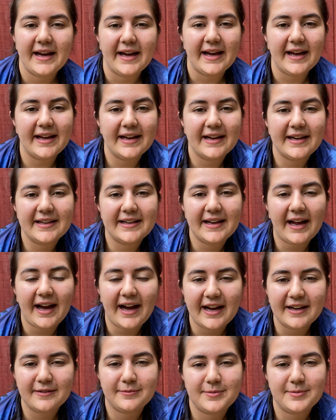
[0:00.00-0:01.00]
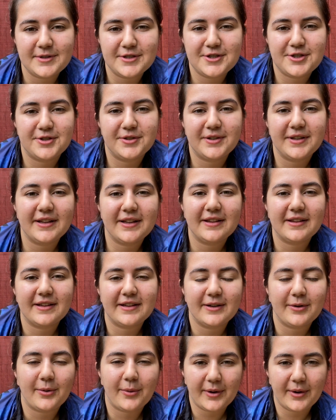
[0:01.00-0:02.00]
And I've been shooting
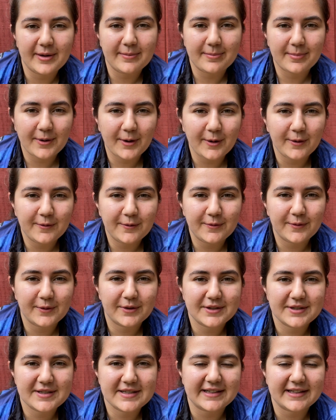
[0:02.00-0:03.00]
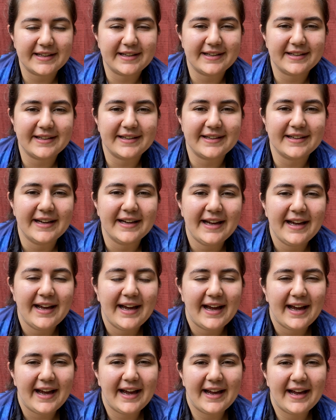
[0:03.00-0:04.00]
the Hoyt Pro Force lately,
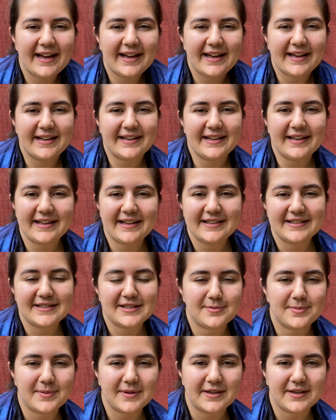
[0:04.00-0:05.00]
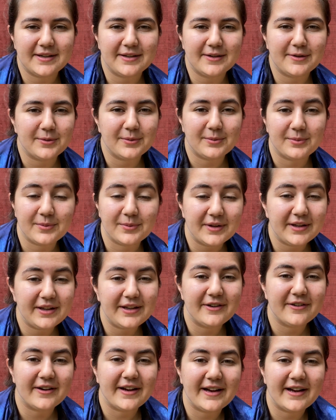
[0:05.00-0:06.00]
and it's been
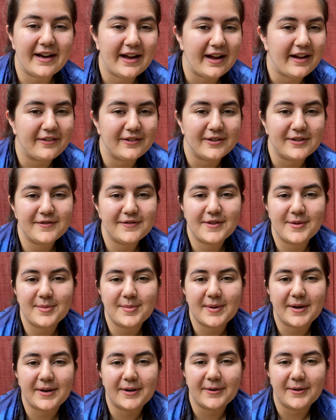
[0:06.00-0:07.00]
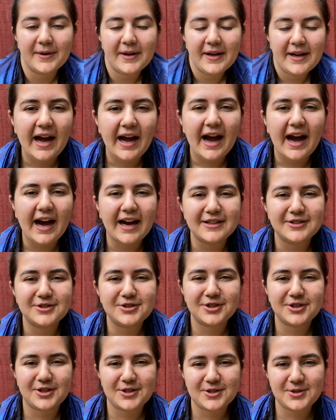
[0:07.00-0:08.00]
really great. I love the bow. I
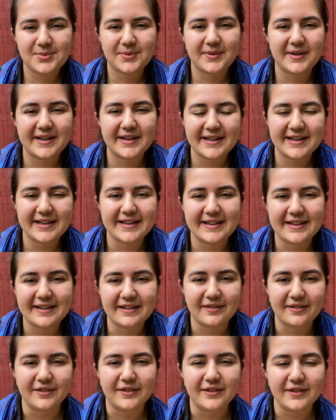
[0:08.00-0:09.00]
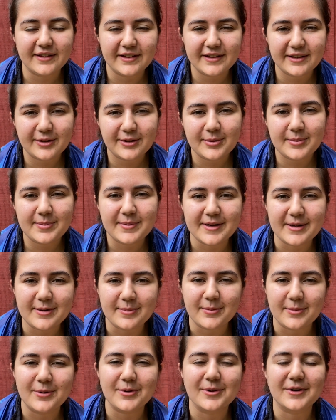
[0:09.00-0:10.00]
just want to get a little bit
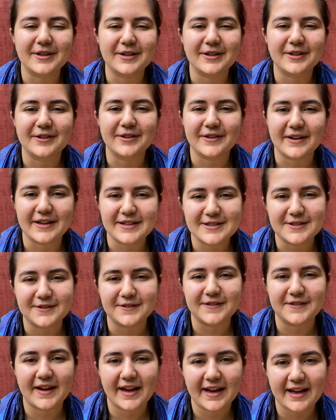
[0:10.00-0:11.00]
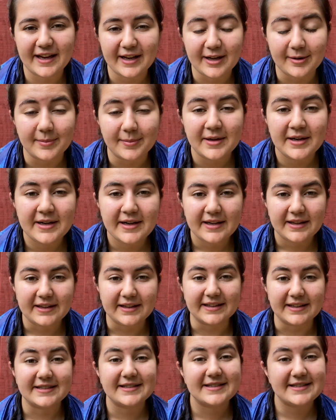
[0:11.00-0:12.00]
more aggressive cam,
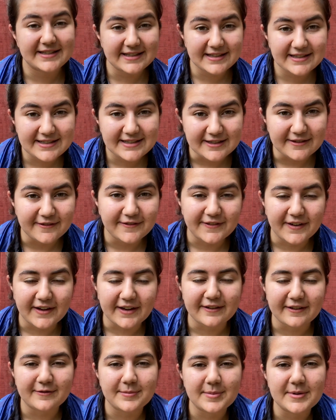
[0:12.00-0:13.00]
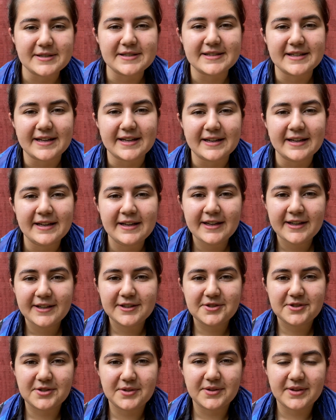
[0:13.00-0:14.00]
like 65%,
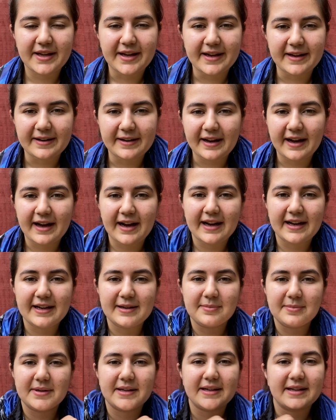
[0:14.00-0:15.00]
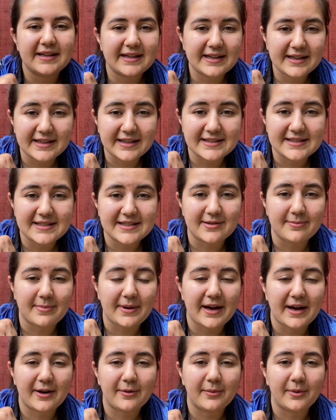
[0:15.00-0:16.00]
so that I'm getting into the
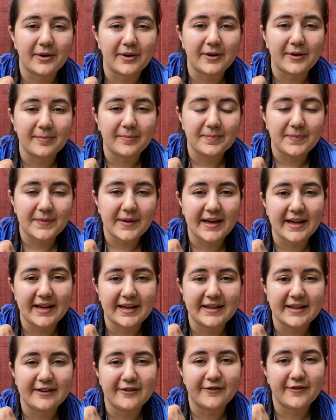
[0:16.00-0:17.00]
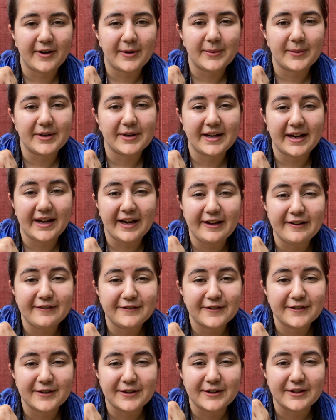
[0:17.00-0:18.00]
back wall, and if I were to
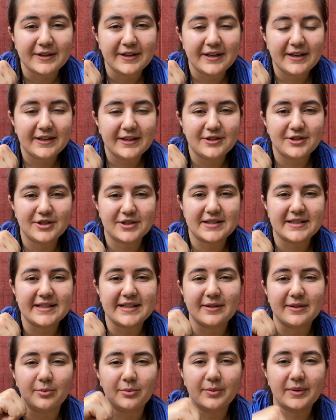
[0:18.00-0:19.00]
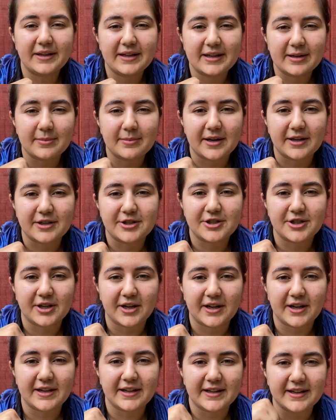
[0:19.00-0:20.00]
ever just get weak in my
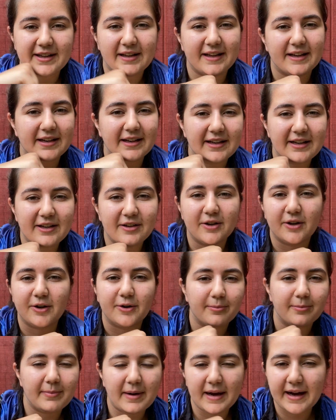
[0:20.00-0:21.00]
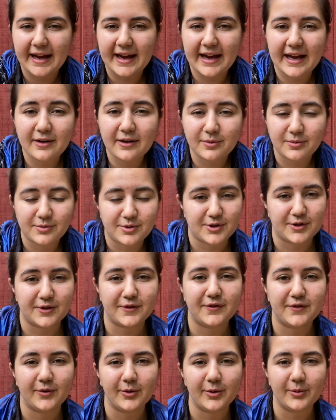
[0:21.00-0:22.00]
shot, then my hand will jerk
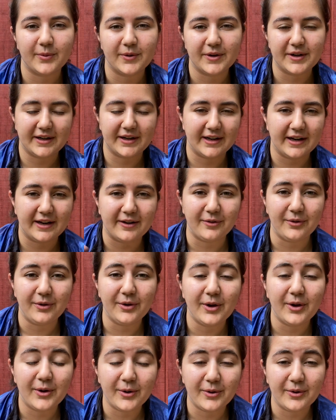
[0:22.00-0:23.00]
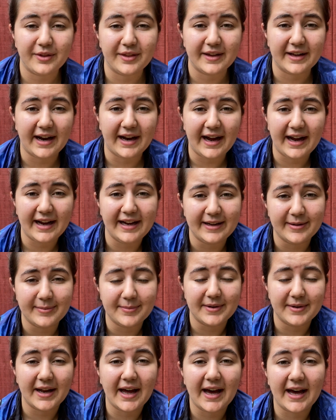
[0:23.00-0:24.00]
forward and I'll know that I
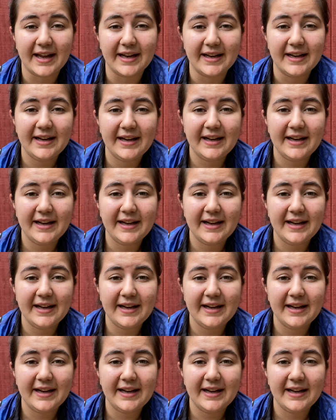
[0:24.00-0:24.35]
am not